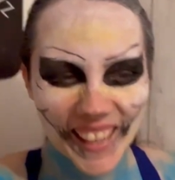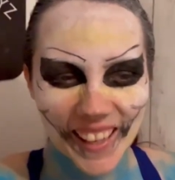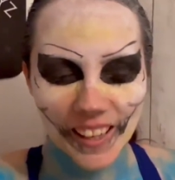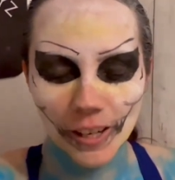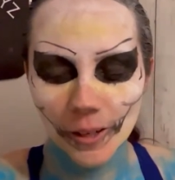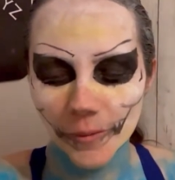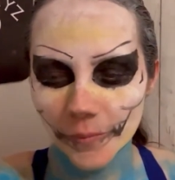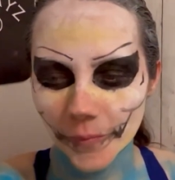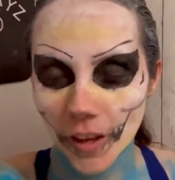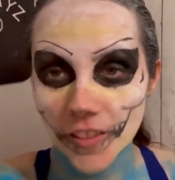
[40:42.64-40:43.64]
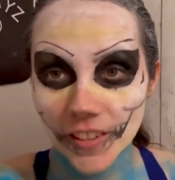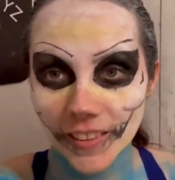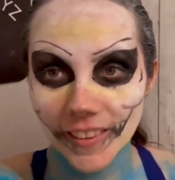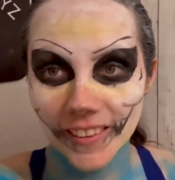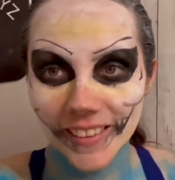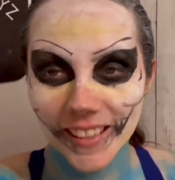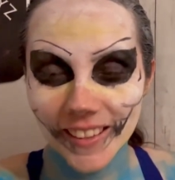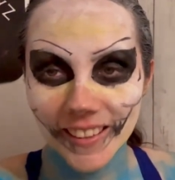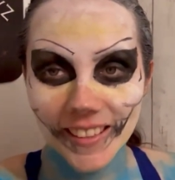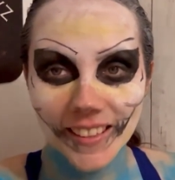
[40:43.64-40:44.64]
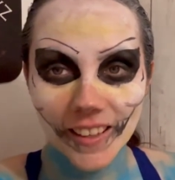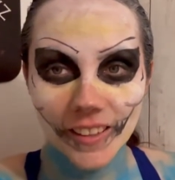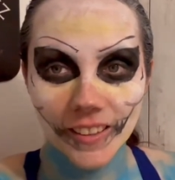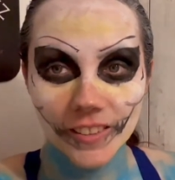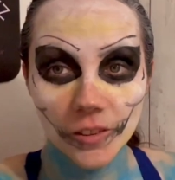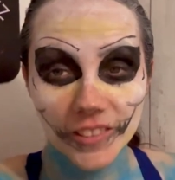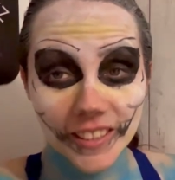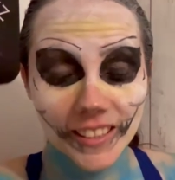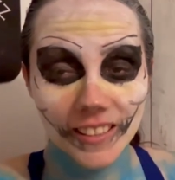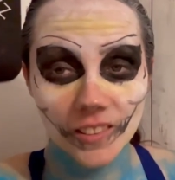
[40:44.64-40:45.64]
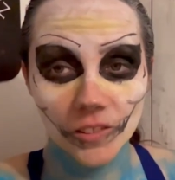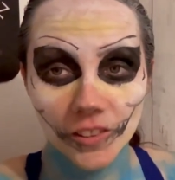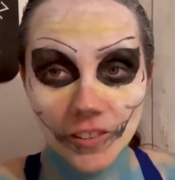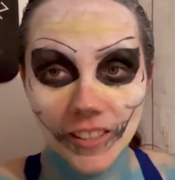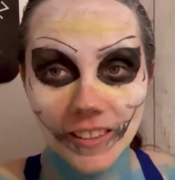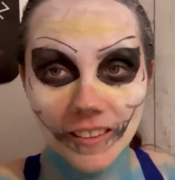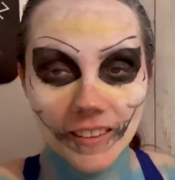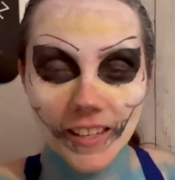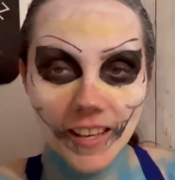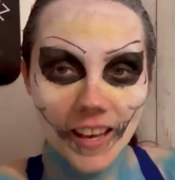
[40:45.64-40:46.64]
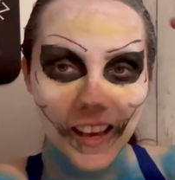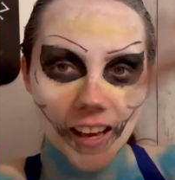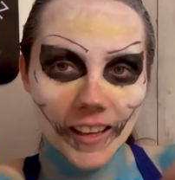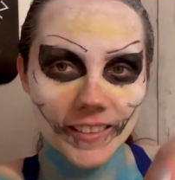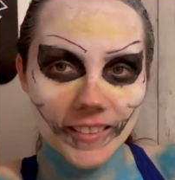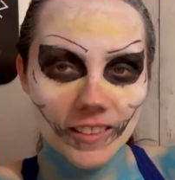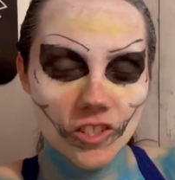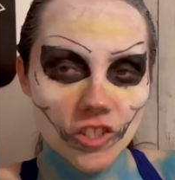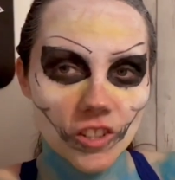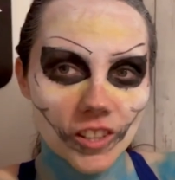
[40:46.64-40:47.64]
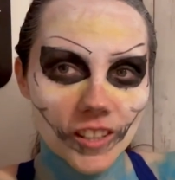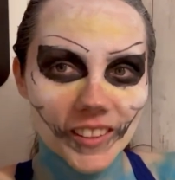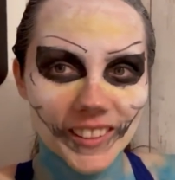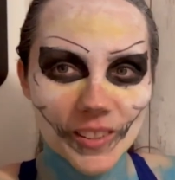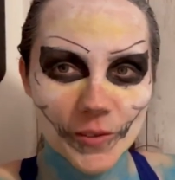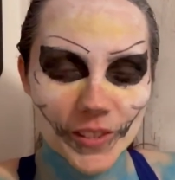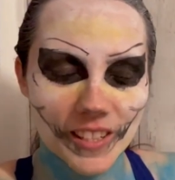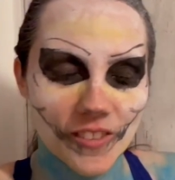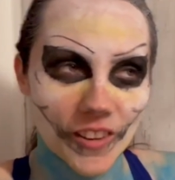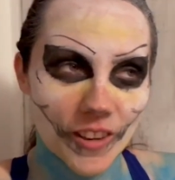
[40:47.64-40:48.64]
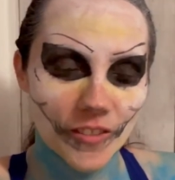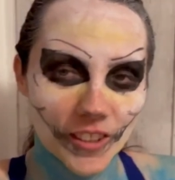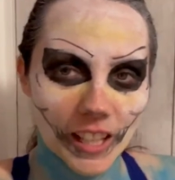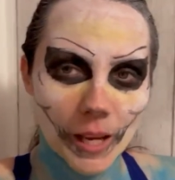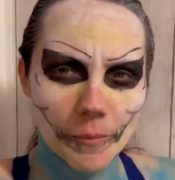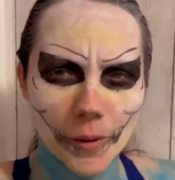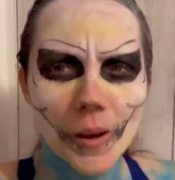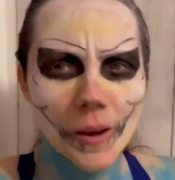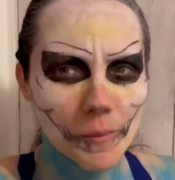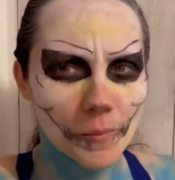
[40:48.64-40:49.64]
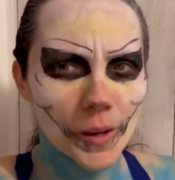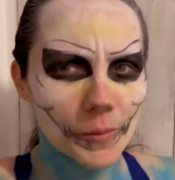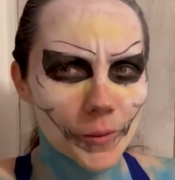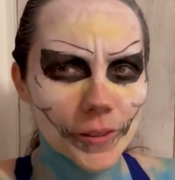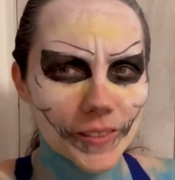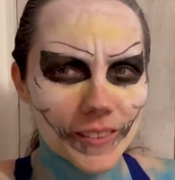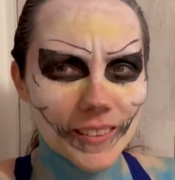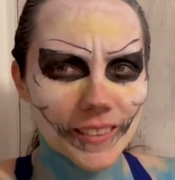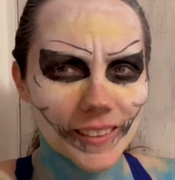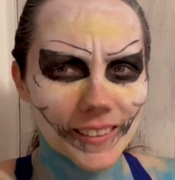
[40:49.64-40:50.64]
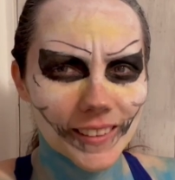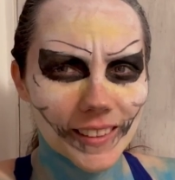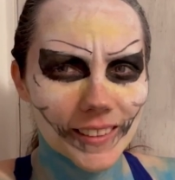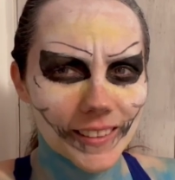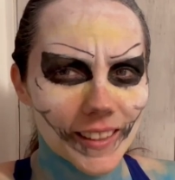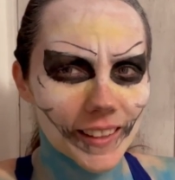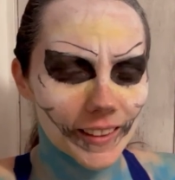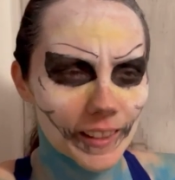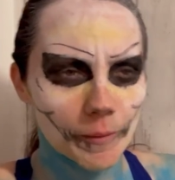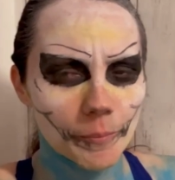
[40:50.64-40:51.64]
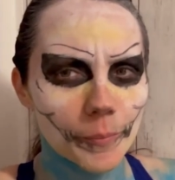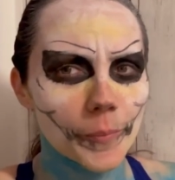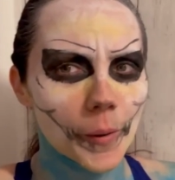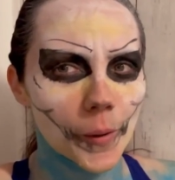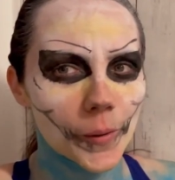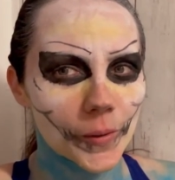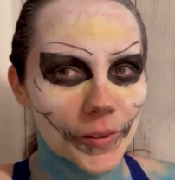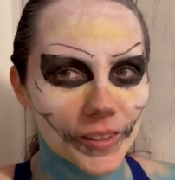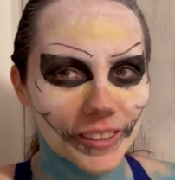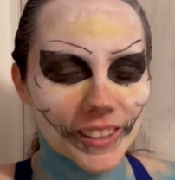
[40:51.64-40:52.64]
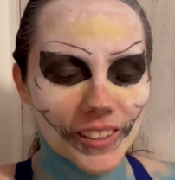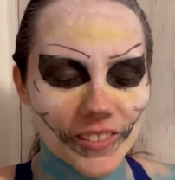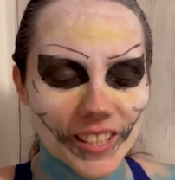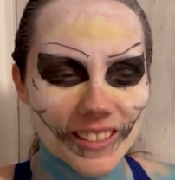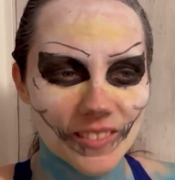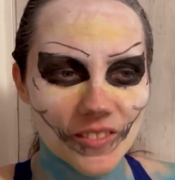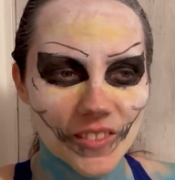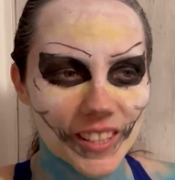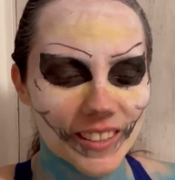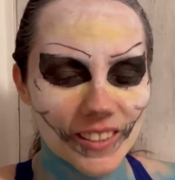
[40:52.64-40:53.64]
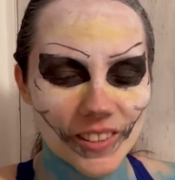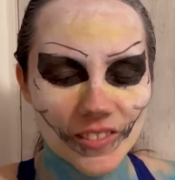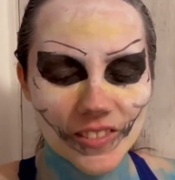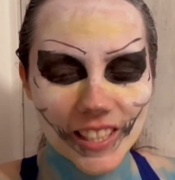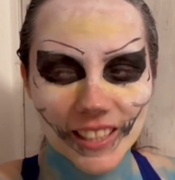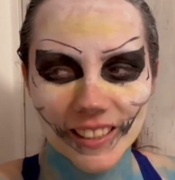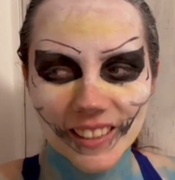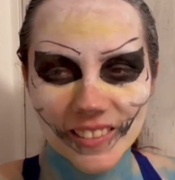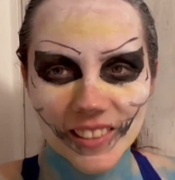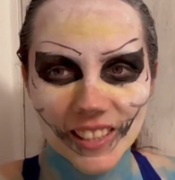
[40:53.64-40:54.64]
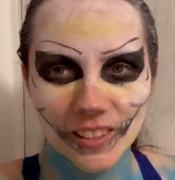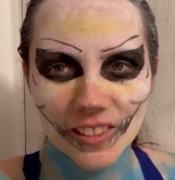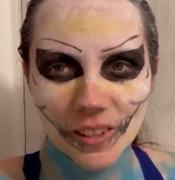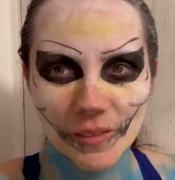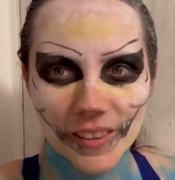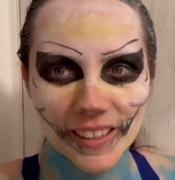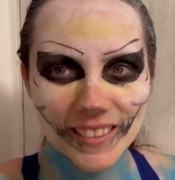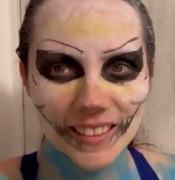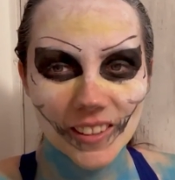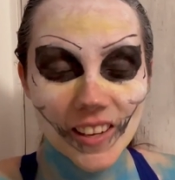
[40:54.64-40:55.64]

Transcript: I think in the end the adults and the kids all agreed that the Hands in the Jar was their favourite game, but mine was the Limbo. We had a really good time with that. So